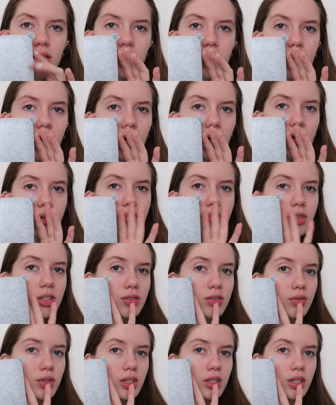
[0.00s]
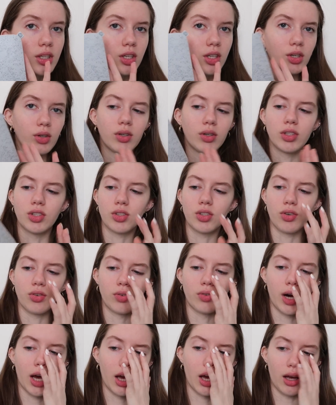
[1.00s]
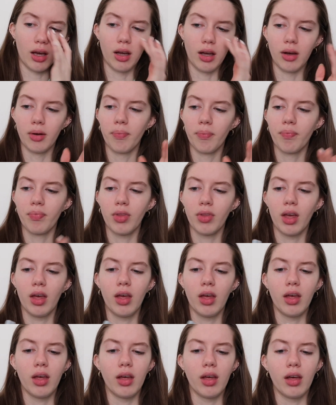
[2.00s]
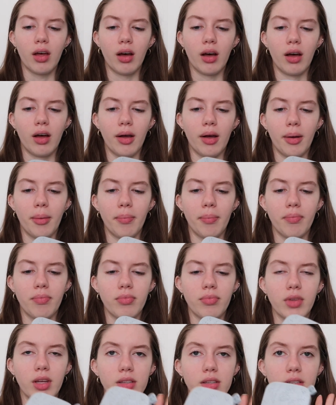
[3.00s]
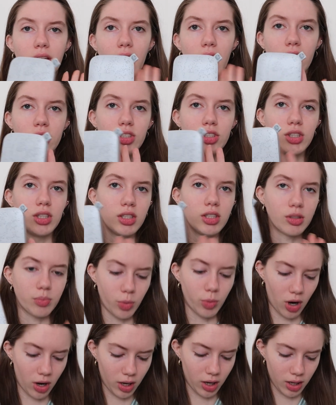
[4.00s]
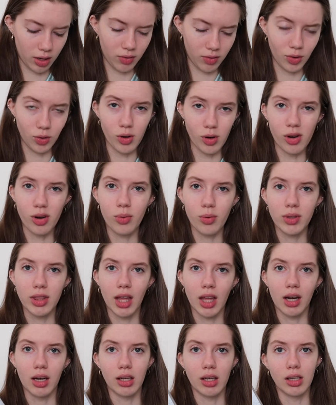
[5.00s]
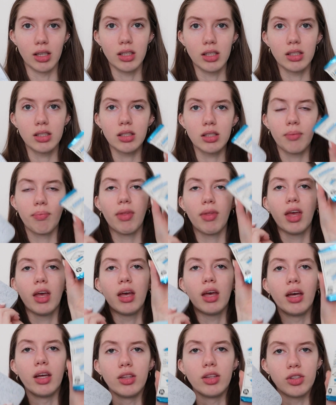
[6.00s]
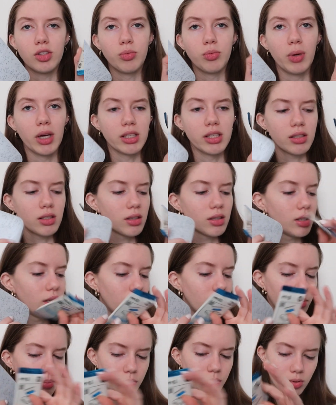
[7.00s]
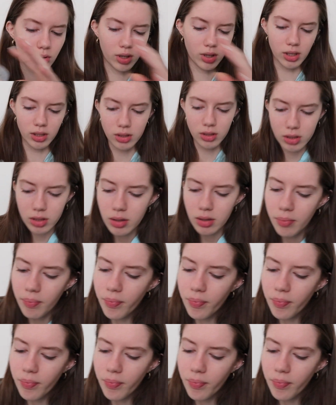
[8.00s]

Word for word: yeah it's really cute it's gray um it's a HP sprocket if you don't know what that is it's you basically print